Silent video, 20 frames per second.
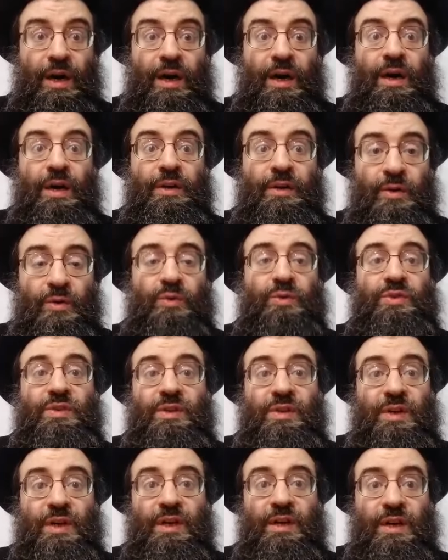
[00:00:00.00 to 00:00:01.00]

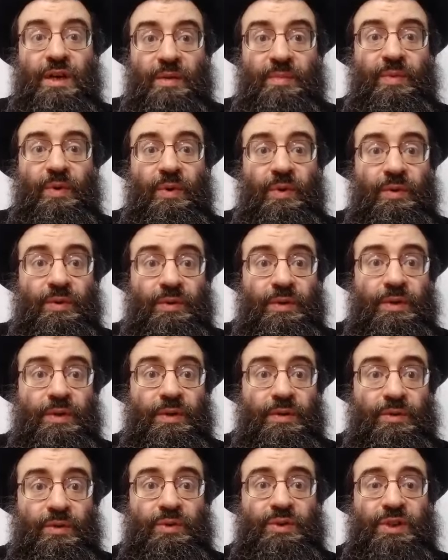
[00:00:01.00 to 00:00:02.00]
used in Hebrew
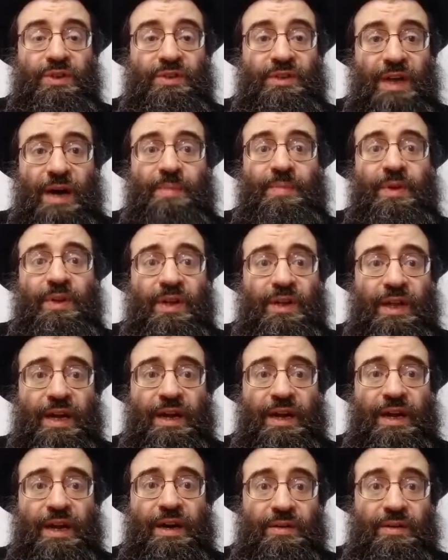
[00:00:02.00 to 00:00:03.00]
to just double a
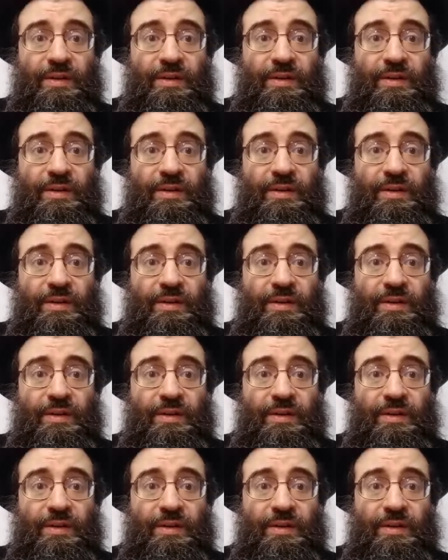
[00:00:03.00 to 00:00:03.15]
letter.